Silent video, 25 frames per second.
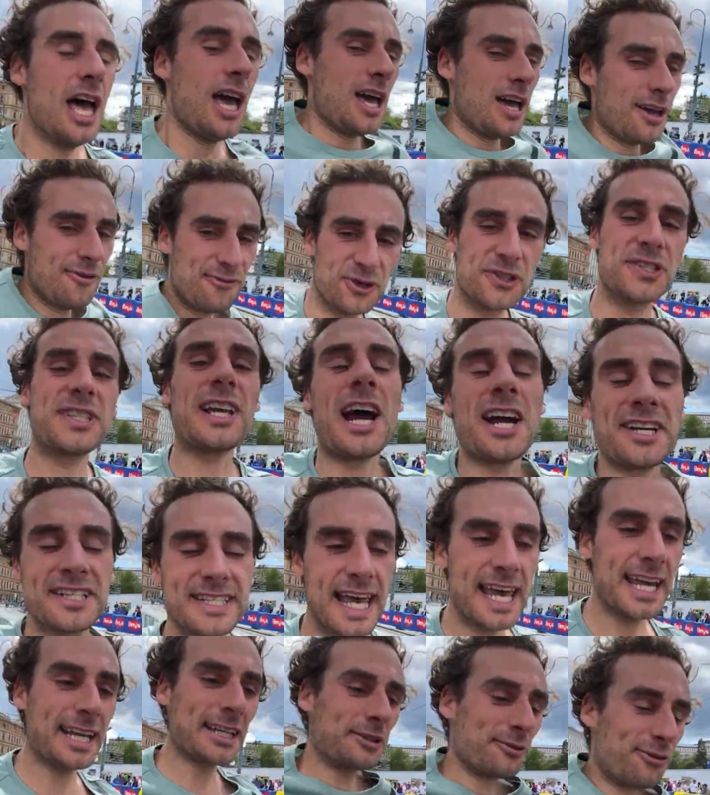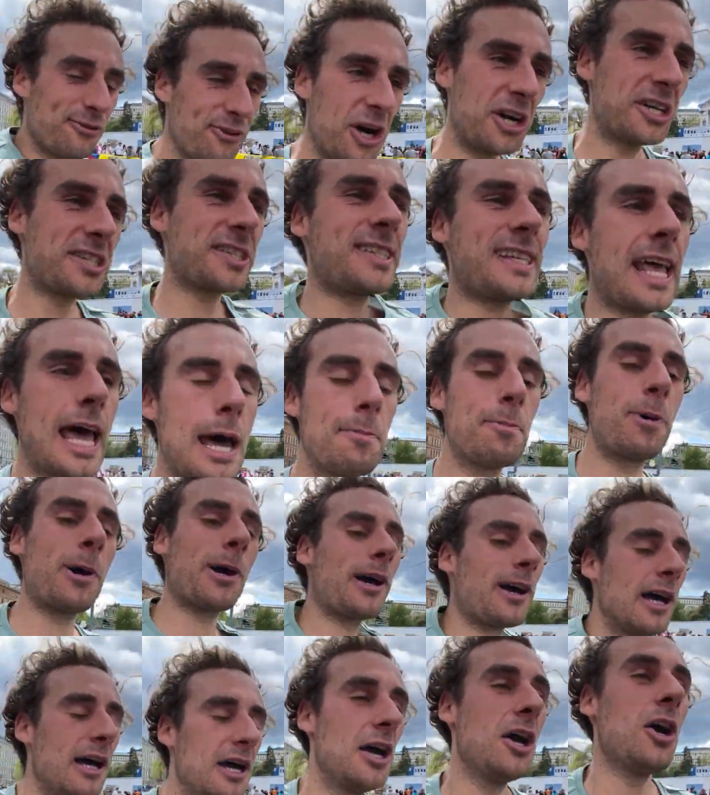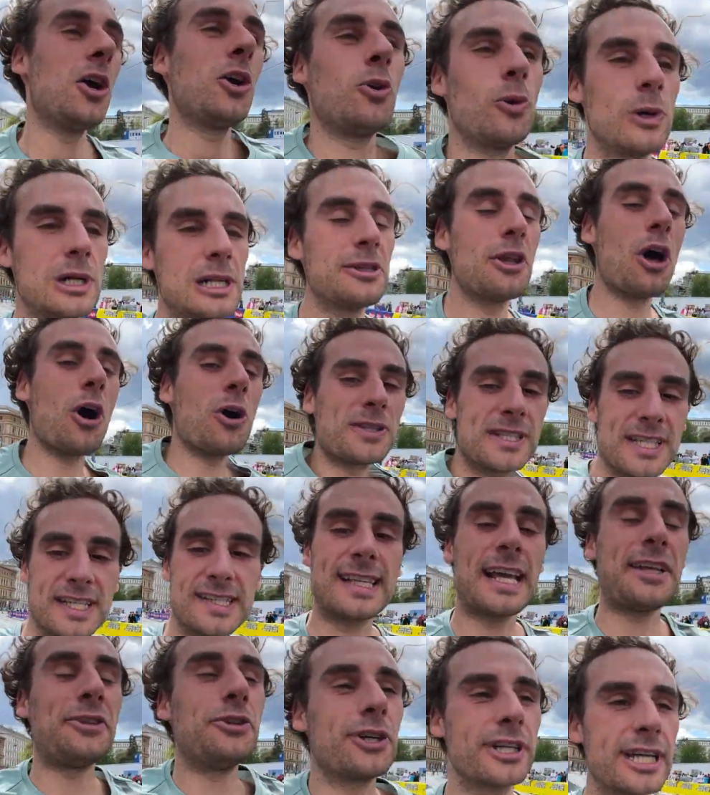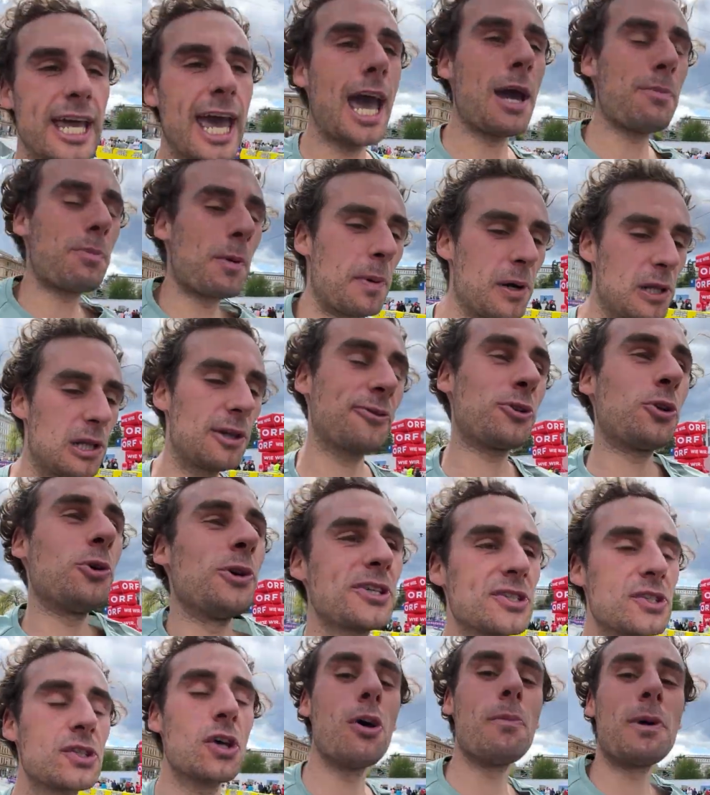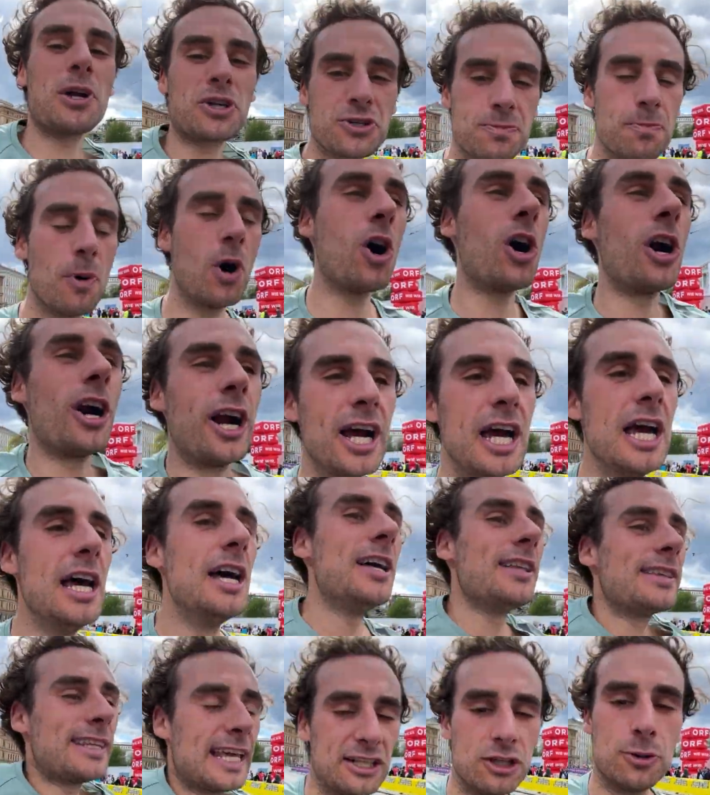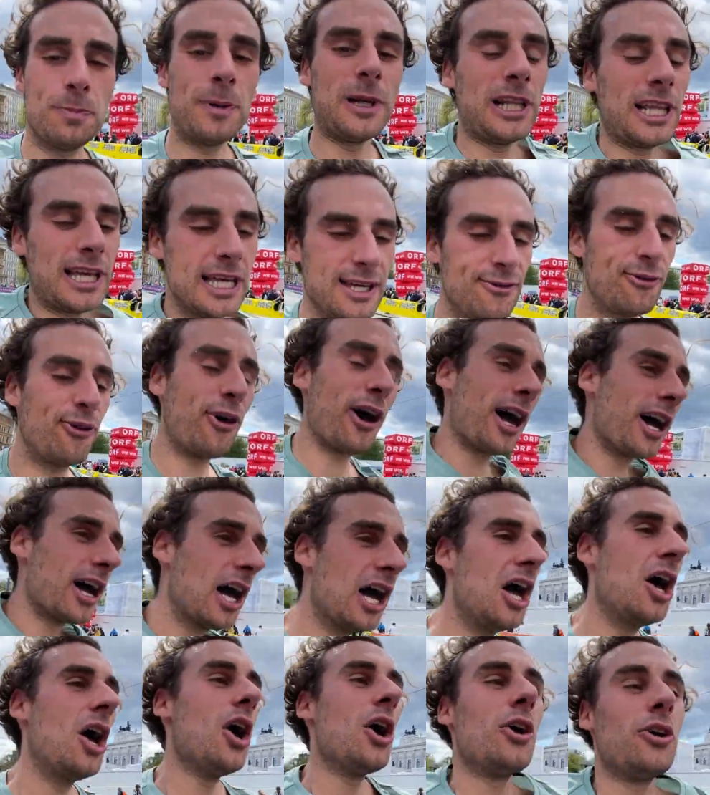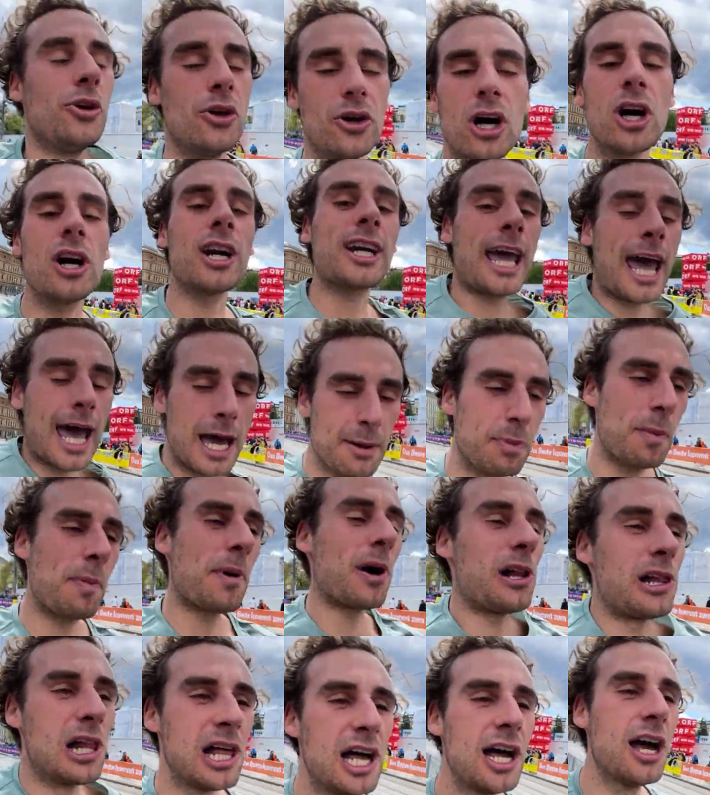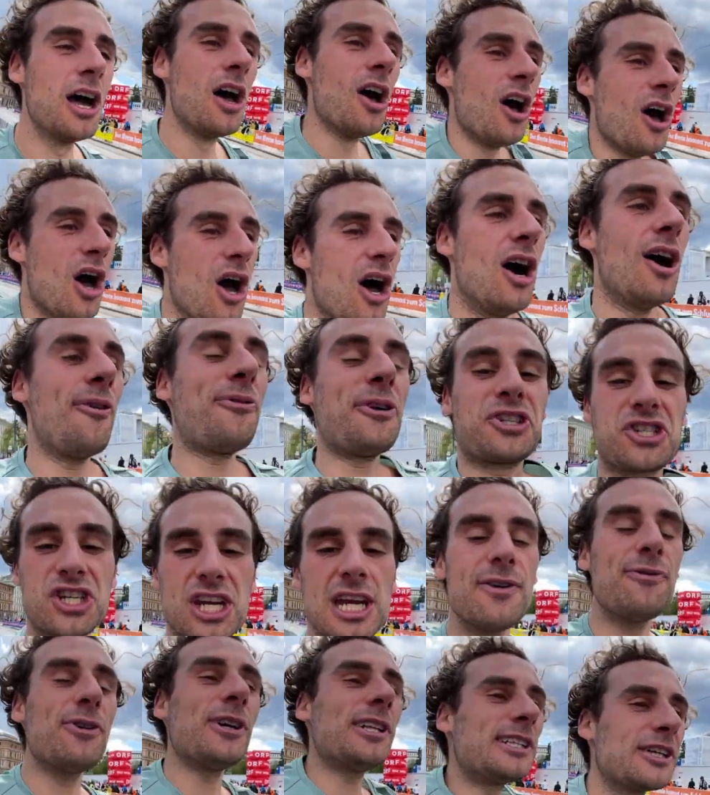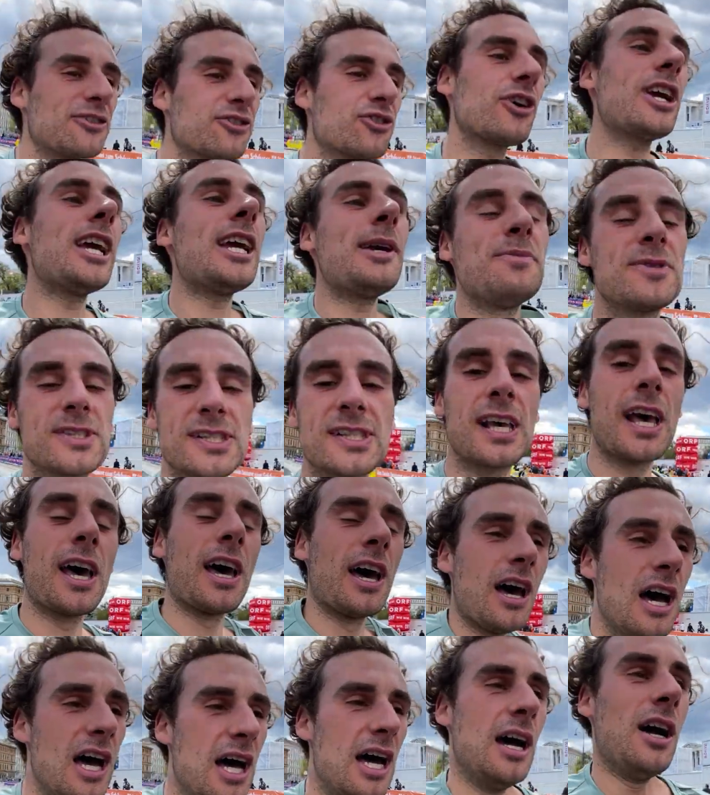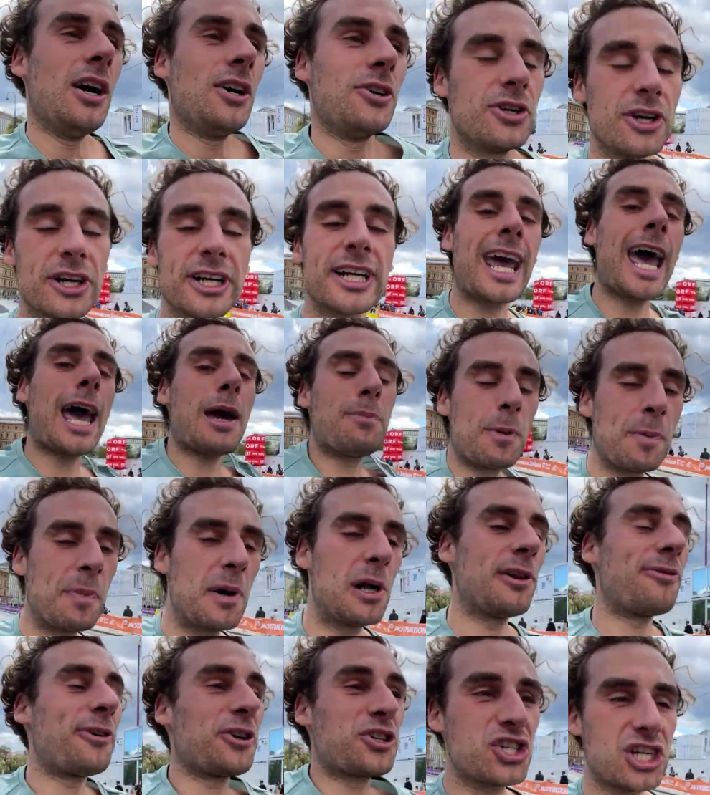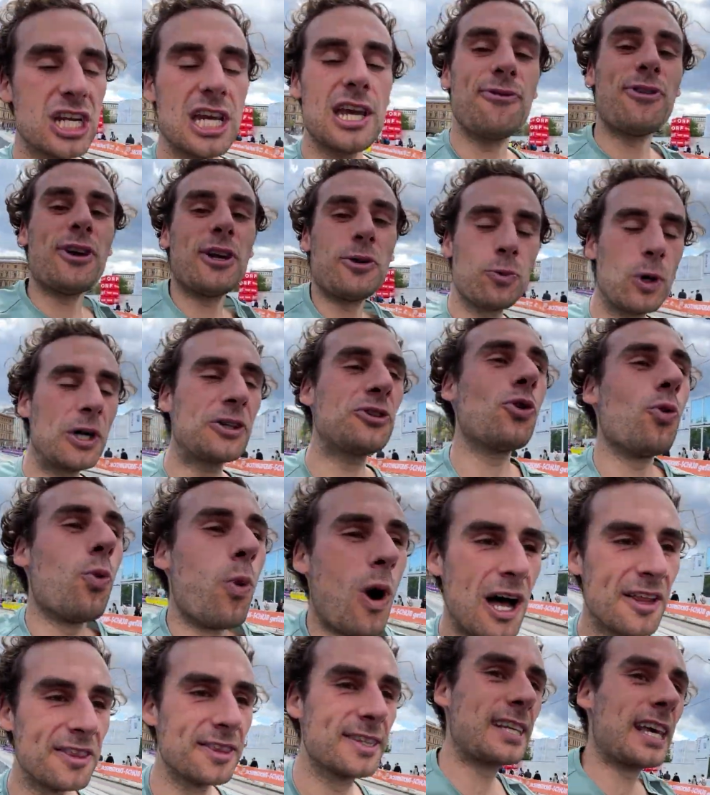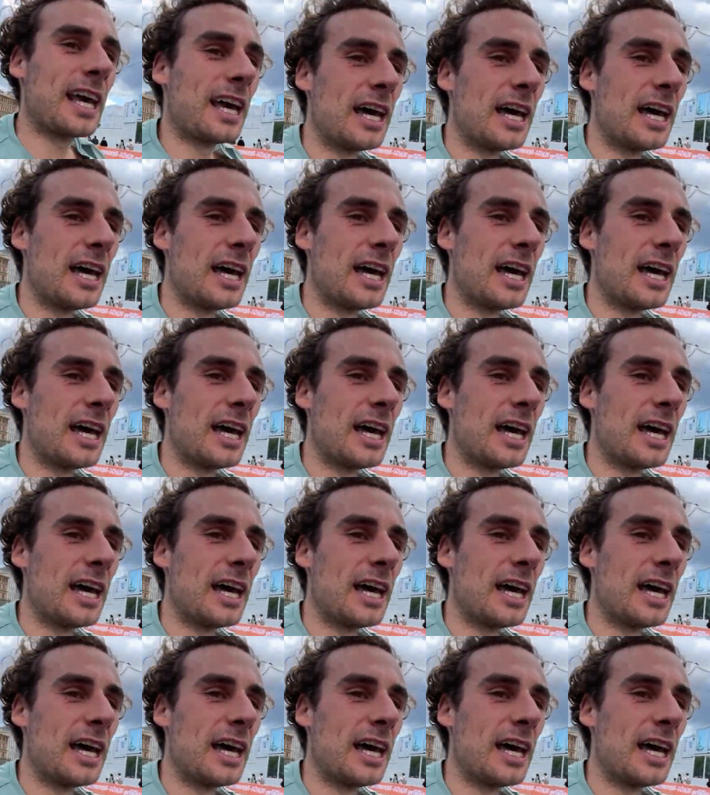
If you start taking the first step, you will notice that you're capable of doing so much more than you believe. You're capable of achieving the dreams. You're capable of achieving what you want.